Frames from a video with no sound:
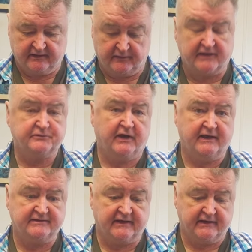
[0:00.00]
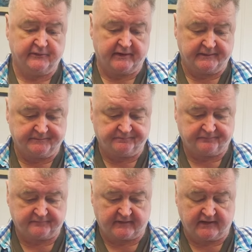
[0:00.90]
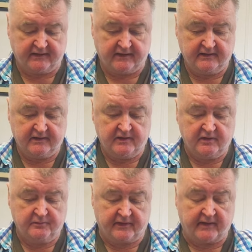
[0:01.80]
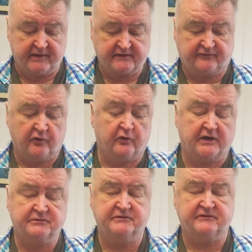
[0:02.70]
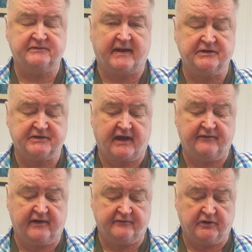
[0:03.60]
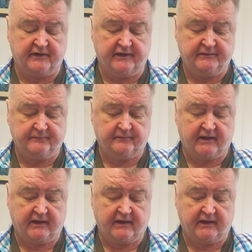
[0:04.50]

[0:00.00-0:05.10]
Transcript: Well, that's what I say anyway. But that makes 4 regiments of Spanish cavalry I've got now.